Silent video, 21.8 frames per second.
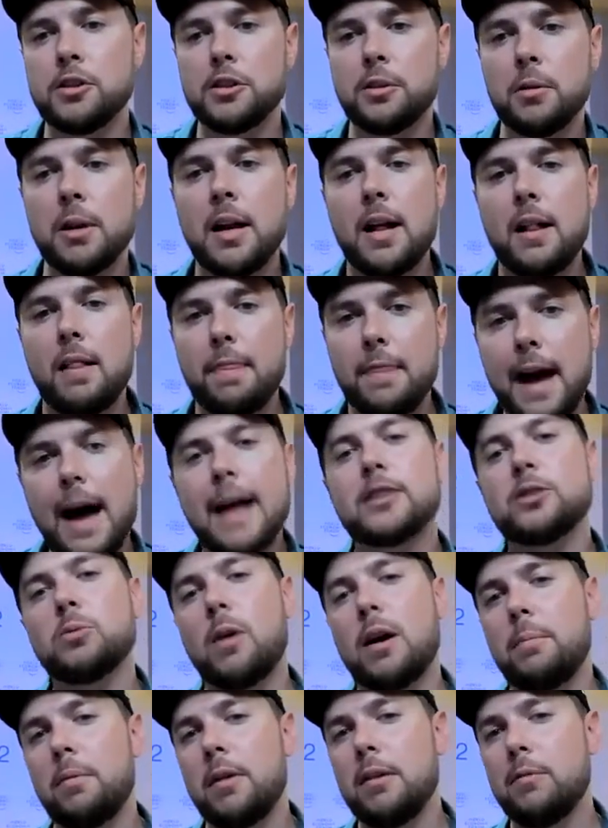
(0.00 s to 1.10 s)
So that's
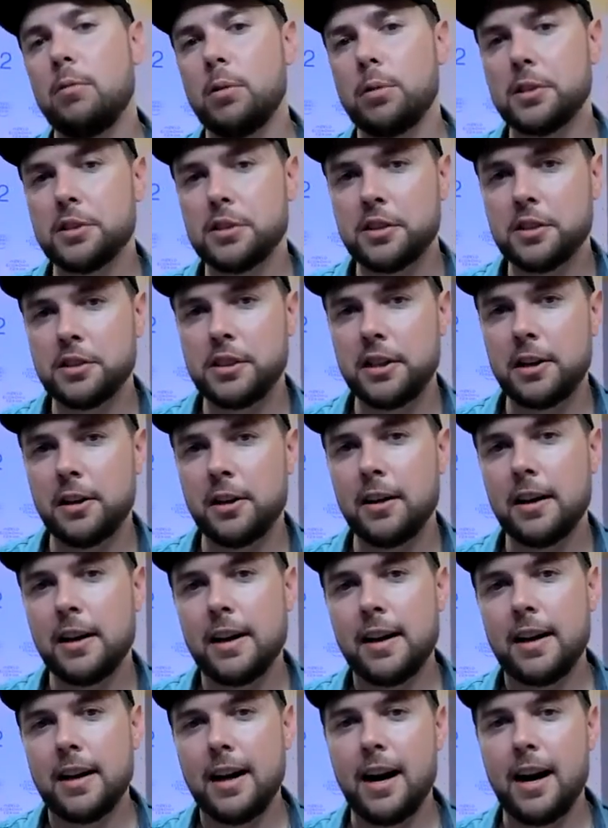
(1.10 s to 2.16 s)
why Brave Wilderness is here.